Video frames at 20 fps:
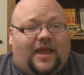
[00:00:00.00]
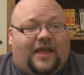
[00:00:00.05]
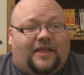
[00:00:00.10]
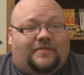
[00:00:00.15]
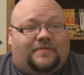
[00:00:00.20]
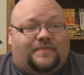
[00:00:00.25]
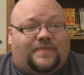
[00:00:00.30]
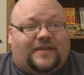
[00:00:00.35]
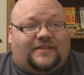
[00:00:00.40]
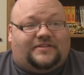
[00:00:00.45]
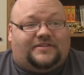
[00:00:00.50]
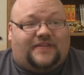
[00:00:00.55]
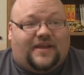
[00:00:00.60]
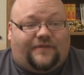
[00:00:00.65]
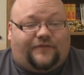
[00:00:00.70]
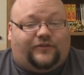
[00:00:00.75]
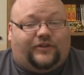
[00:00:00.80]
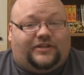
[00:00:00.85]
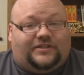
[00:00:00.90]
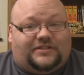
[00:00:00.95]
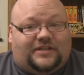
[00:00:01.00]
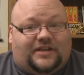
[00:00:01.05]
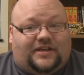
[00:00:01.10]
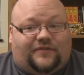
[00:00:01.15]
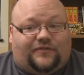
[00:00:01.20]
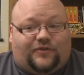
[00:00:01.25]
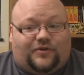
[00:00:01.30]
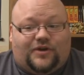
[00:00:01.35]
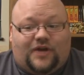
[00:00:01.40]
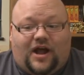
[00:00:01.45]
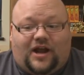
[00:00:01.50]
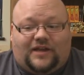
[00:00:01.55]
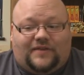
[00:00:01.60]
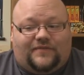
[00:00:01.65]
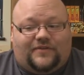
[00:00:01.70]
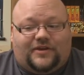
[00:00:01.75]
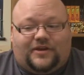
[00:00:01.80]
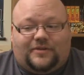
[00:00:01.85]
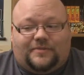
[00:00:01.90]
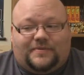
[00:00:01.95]
and they definitely did if we're not
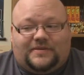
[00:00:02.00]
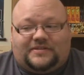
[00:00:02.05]
even going to